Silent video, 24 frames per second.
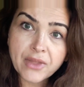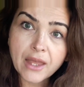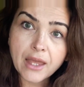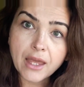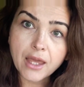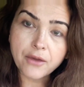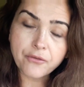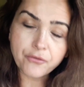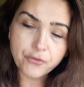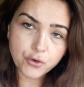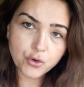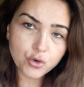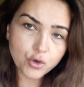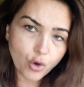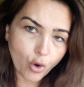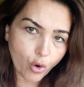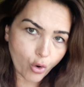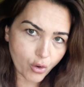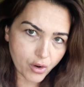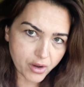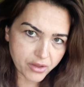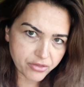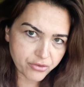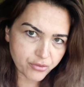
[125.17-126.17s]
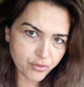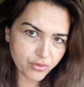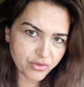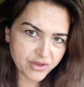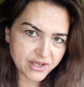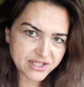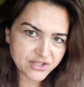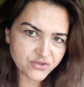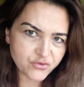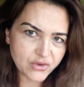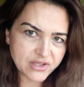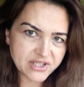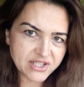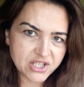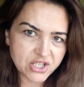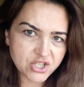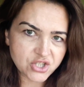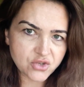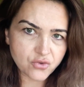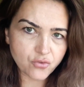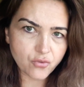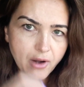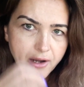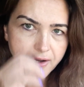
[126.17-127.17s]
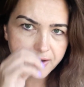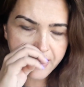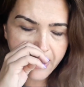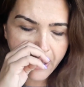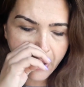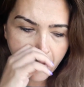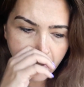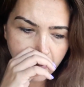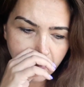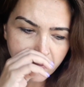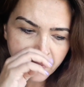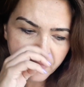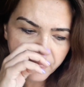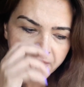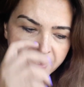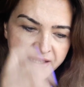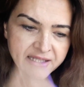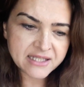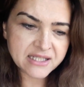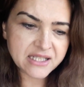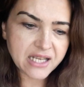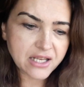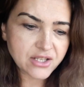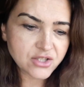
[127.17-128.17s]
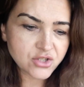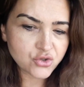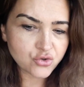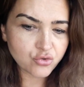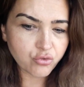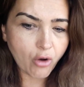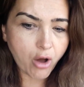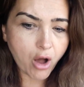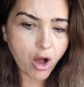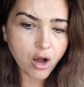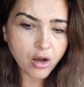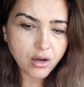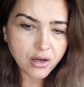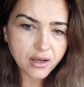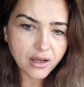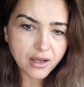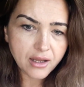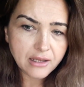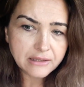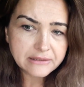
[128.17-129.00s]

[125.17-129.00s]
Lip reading: if you're going through this transition right now, stay strong.